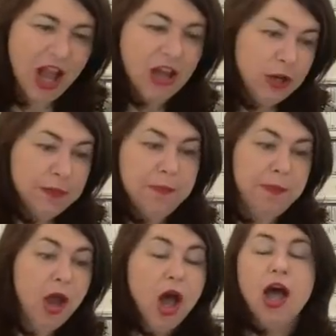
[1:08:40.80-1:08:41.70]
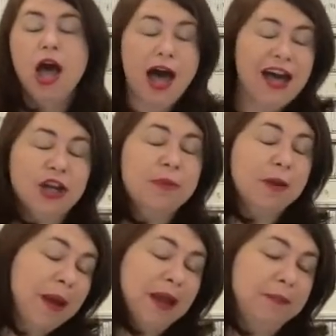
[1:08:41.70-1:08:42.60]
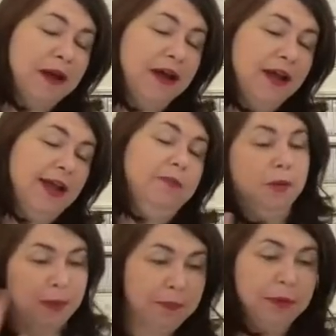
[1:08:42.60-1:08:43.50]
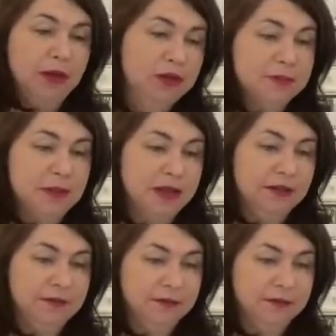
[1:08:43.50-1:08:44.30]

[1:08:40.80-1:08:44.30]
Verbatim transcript: I know wow. my I know my paper, and my paper knows me.